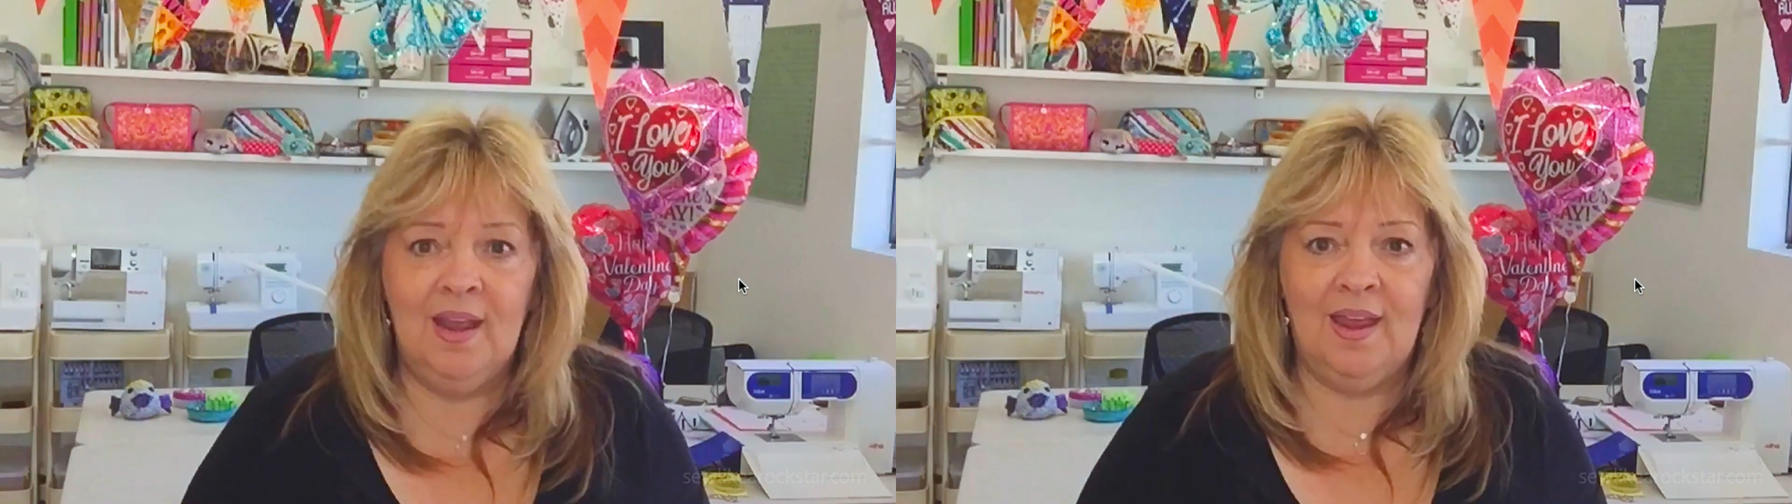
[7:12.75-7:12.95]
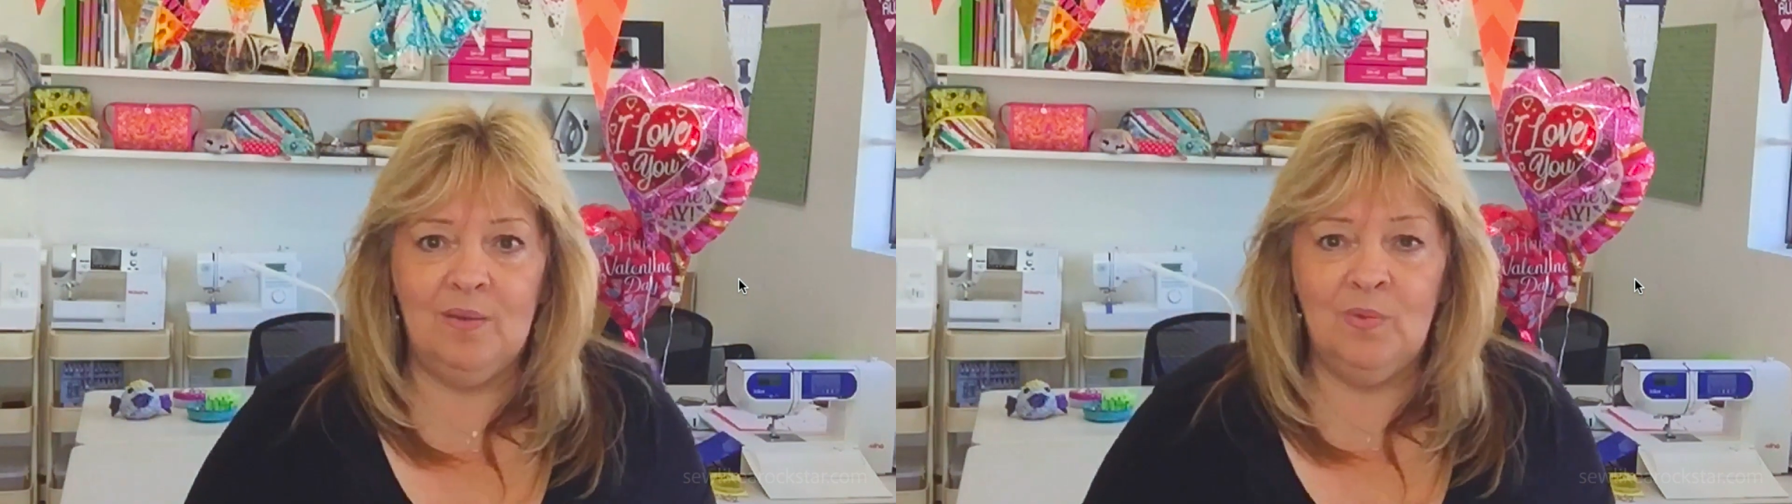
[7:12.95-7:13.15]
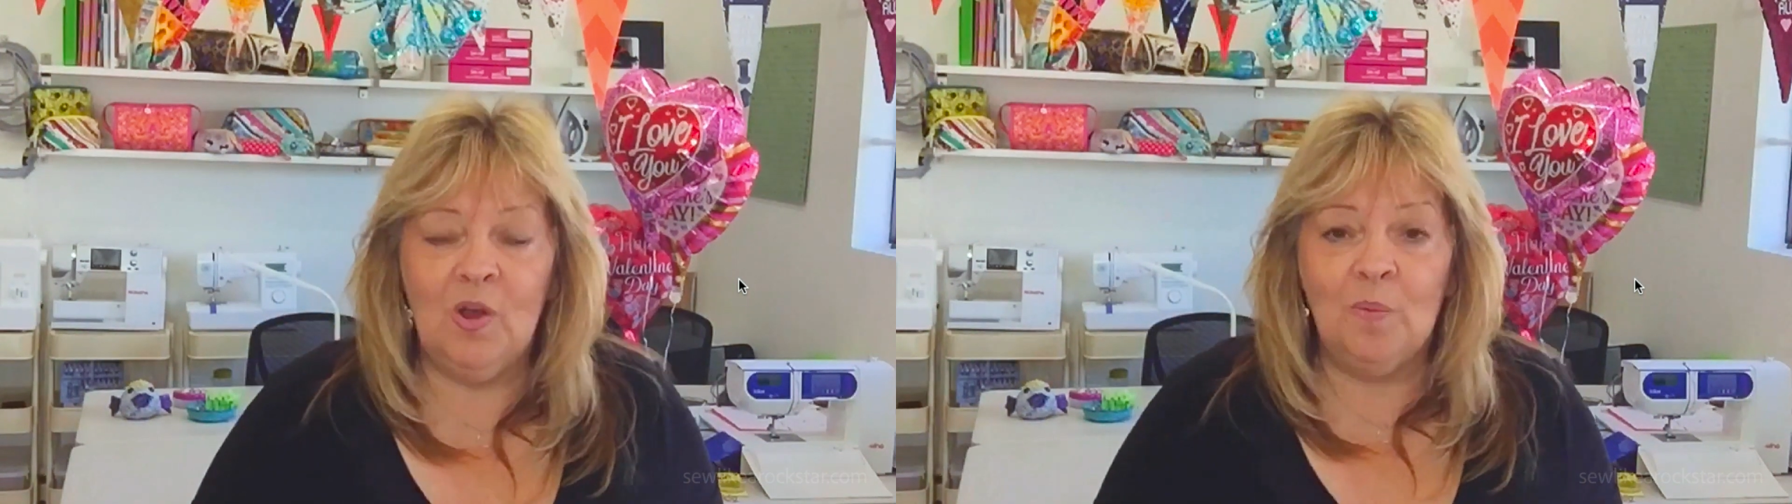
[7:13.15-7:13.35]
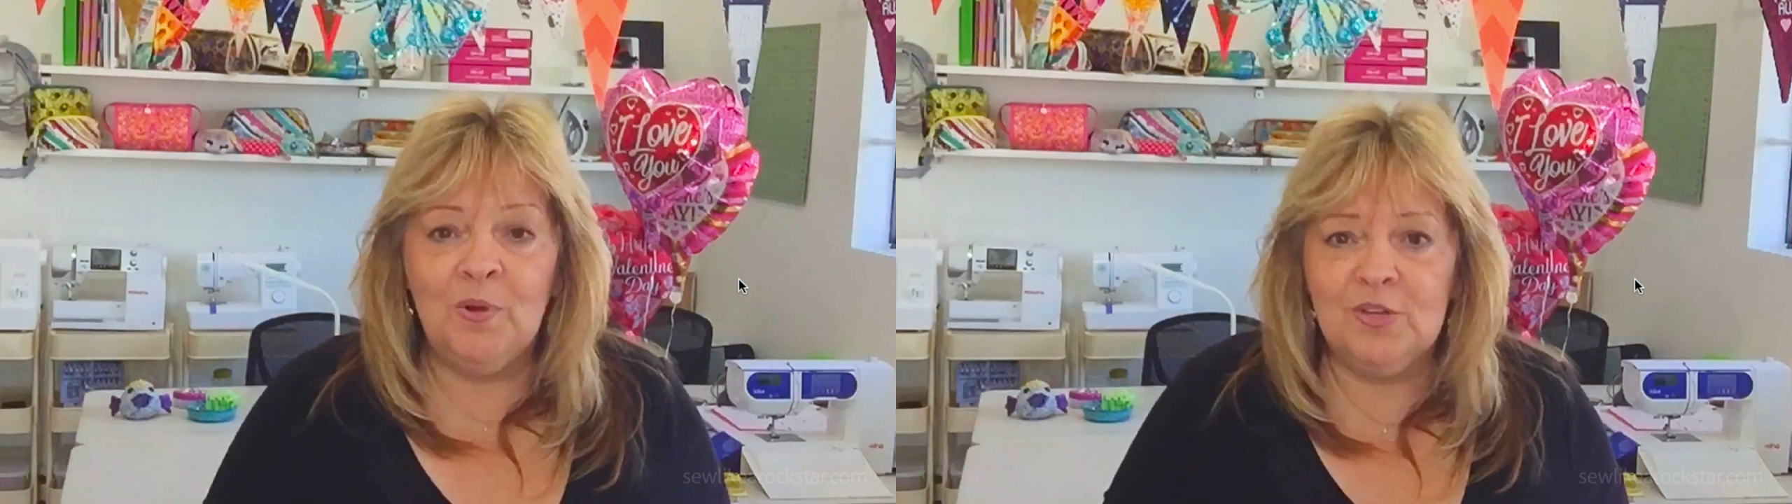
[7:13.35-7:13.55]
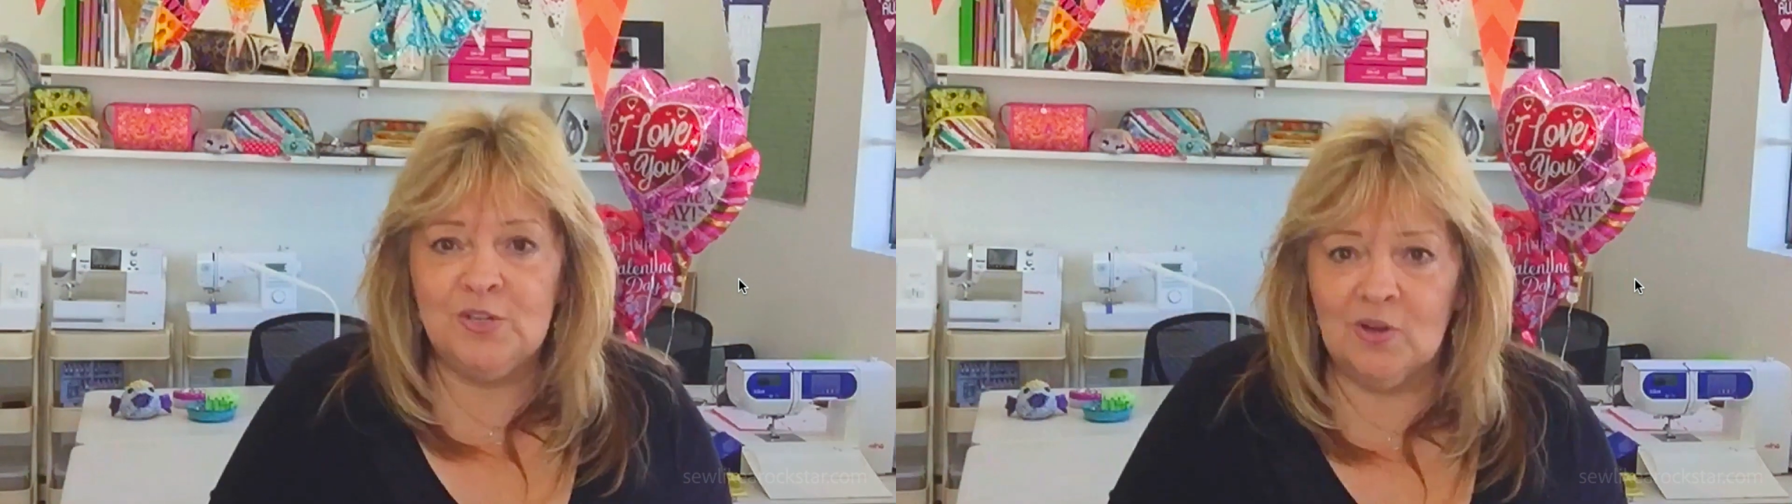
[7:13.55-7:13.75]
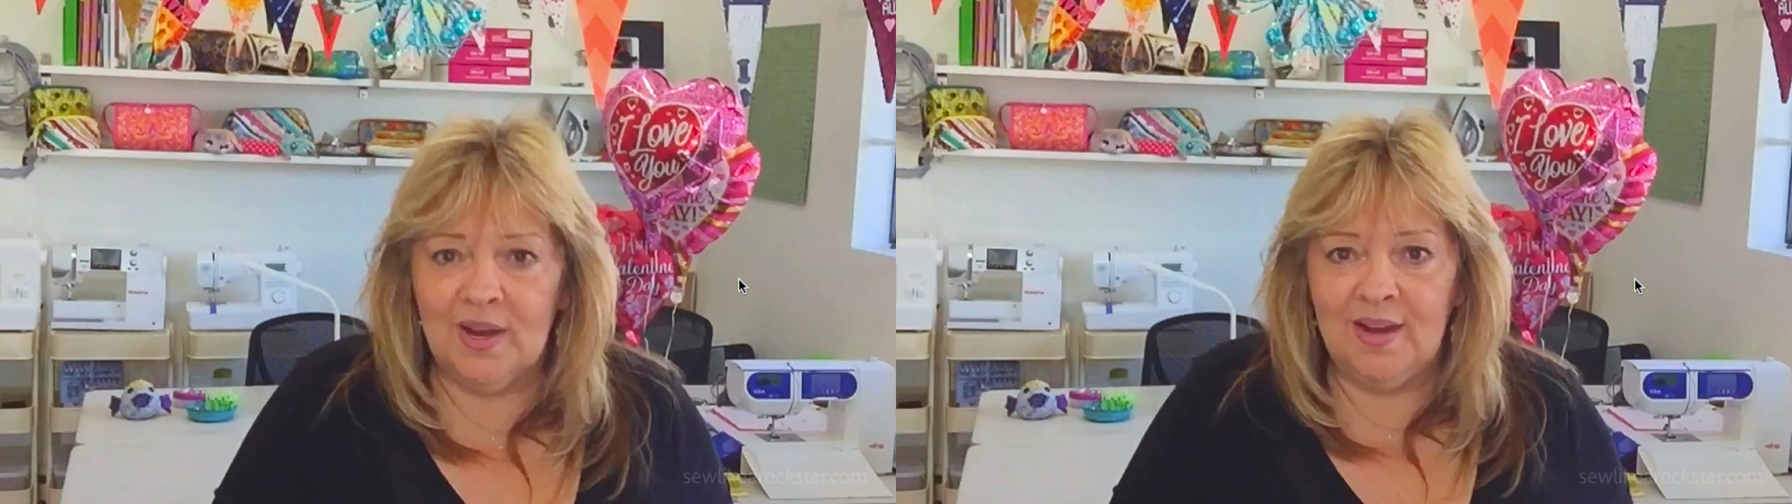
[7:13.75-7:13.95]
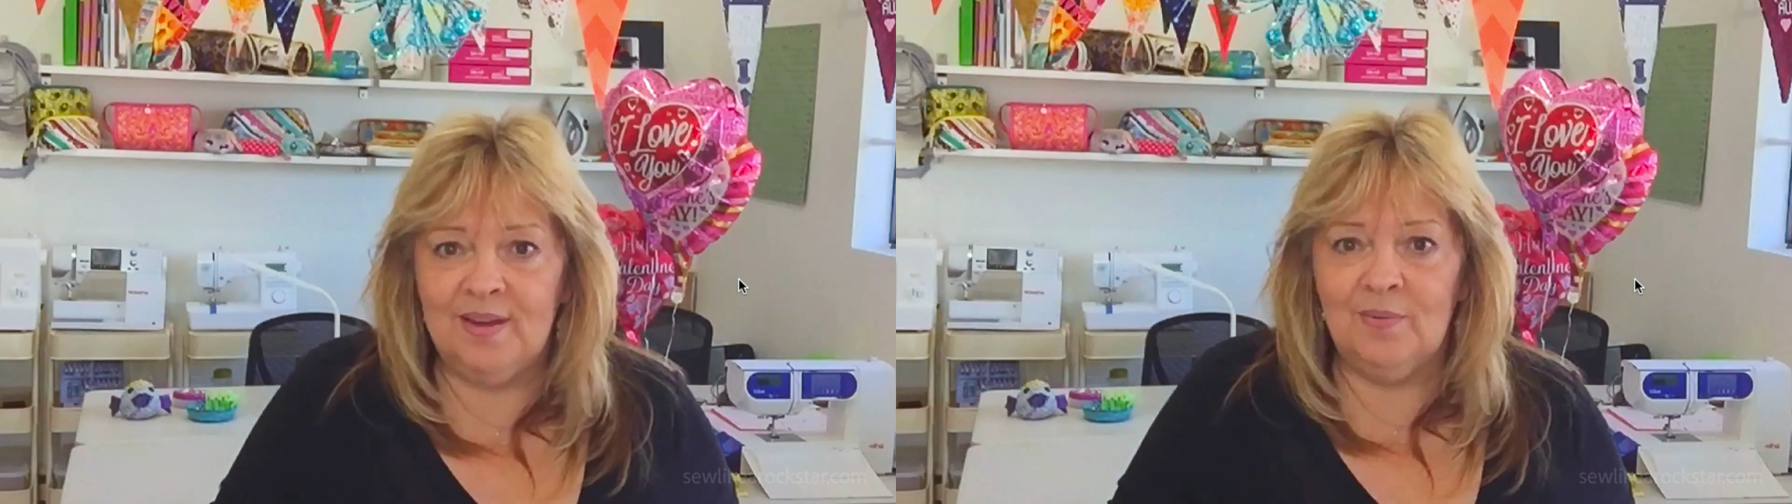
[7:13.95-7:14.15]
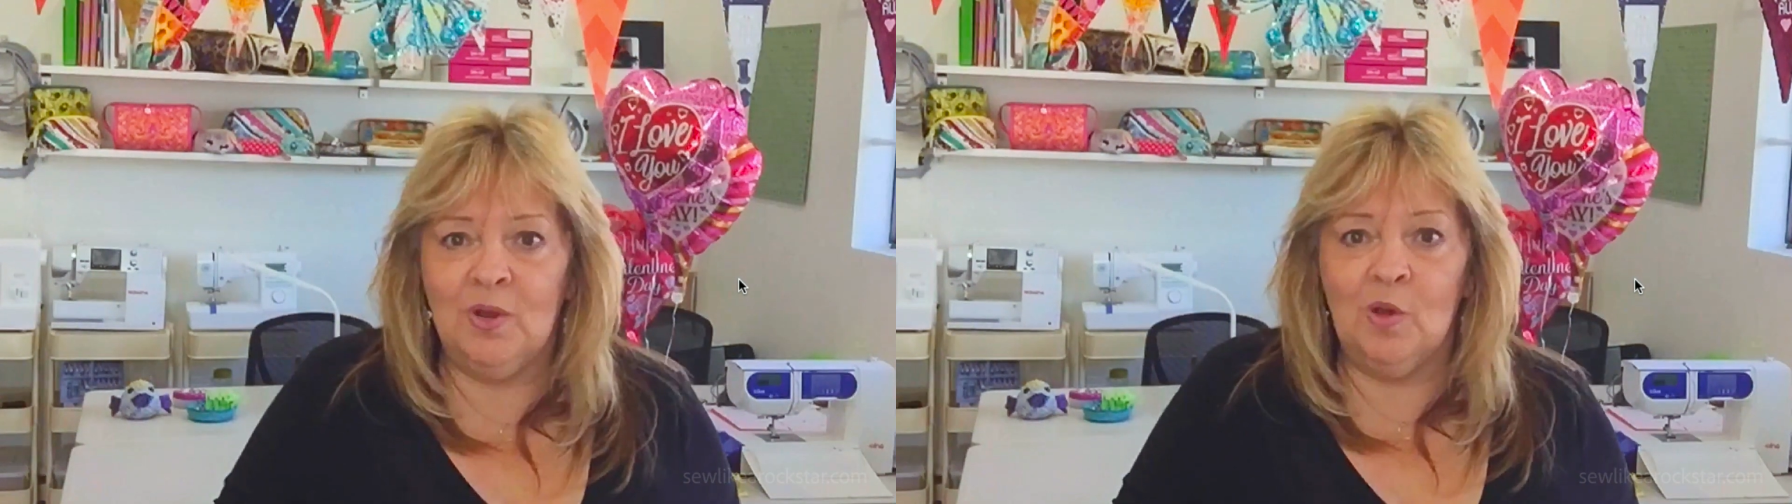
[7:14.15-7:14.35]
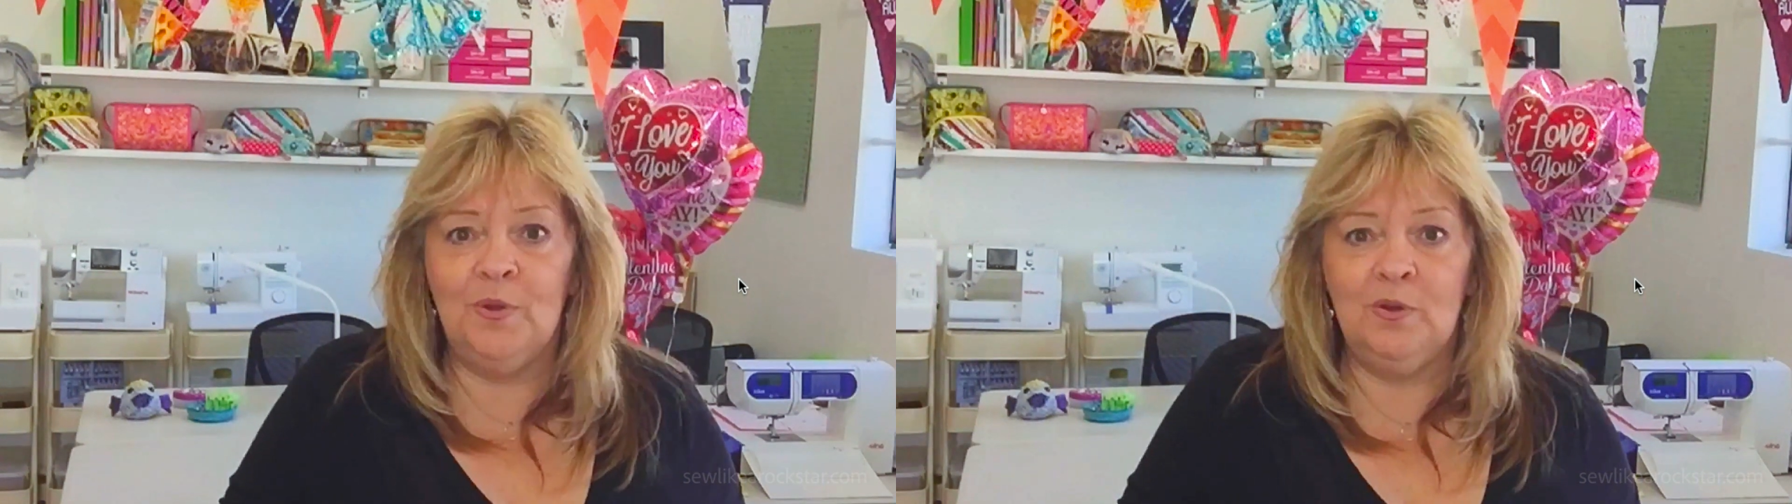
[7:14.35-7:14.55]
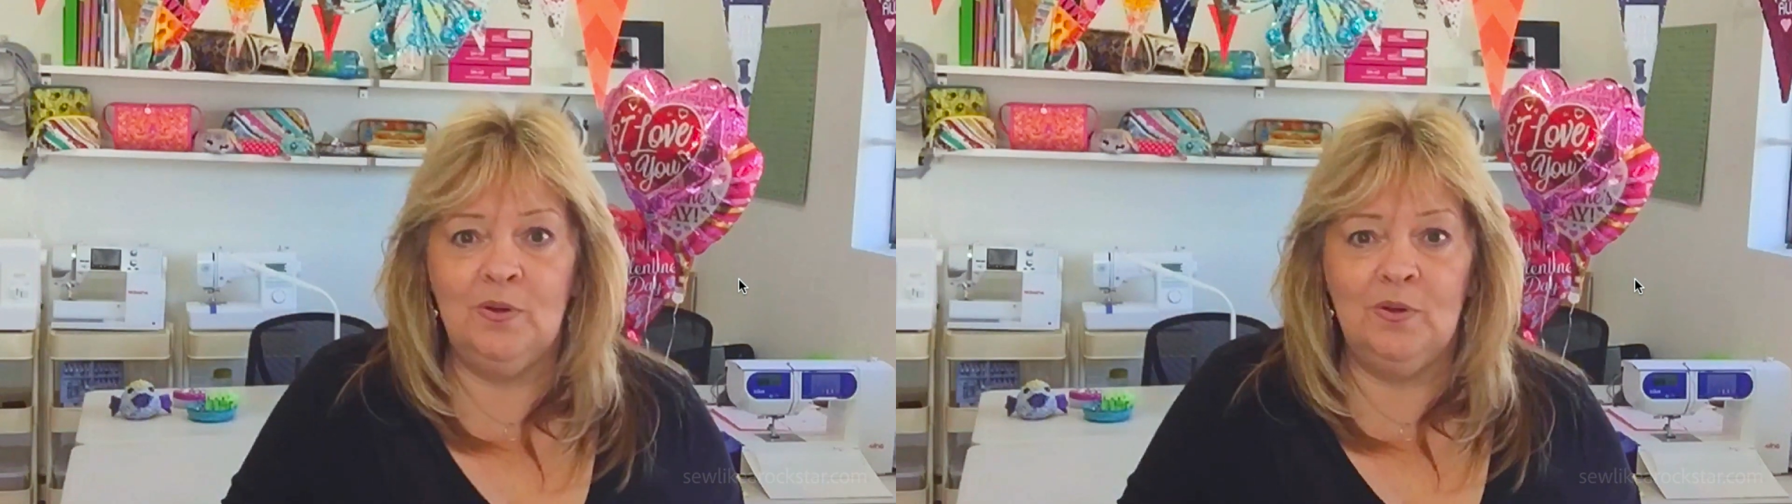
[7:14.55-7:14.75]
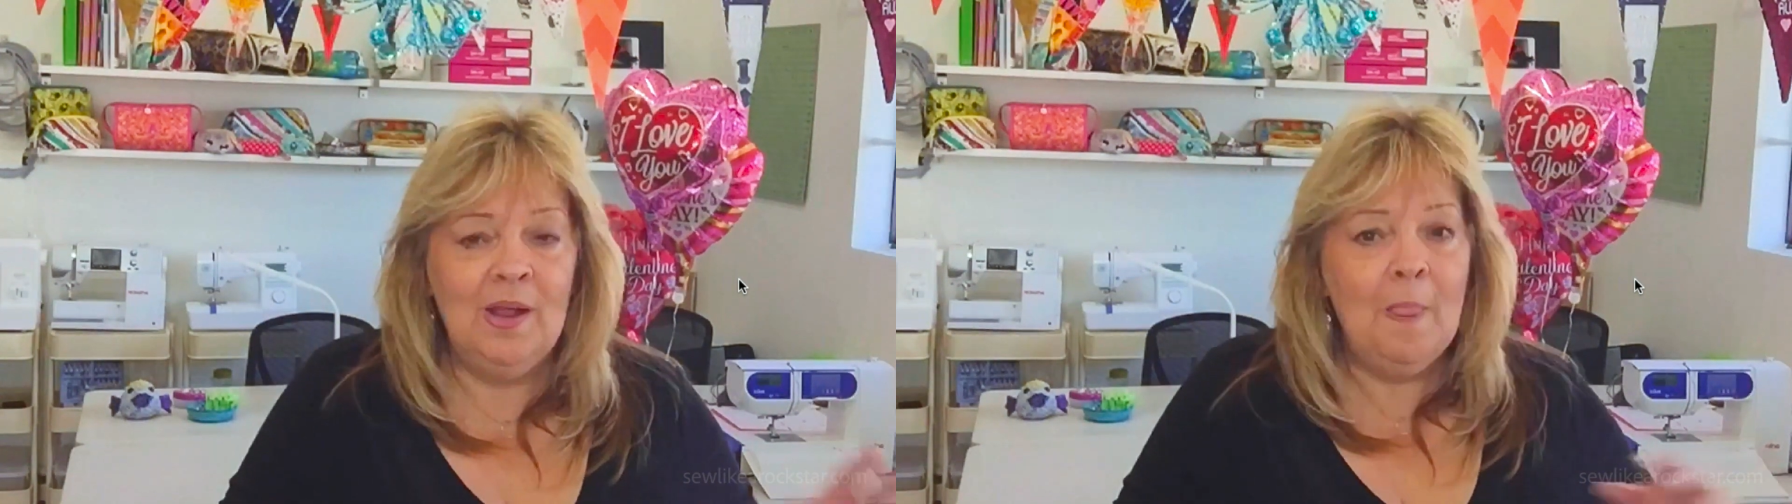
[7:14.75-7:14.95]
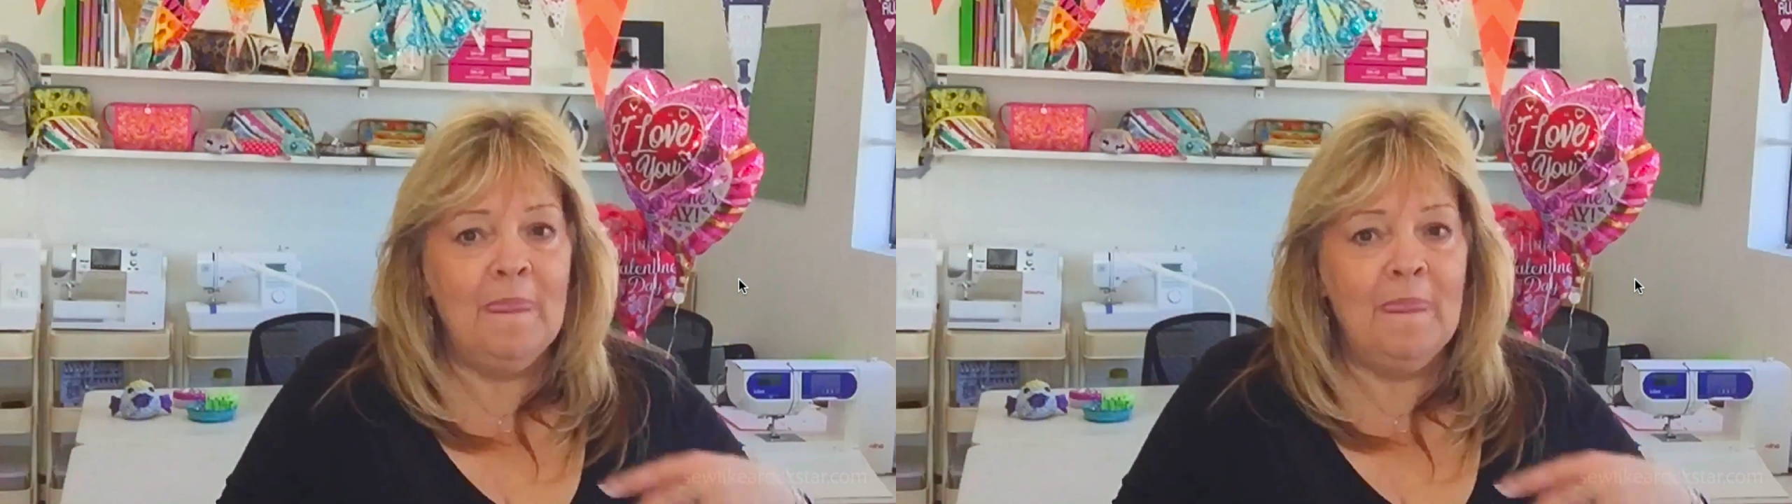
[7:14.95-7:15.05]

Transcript: and we hope you enjoy it. We hope you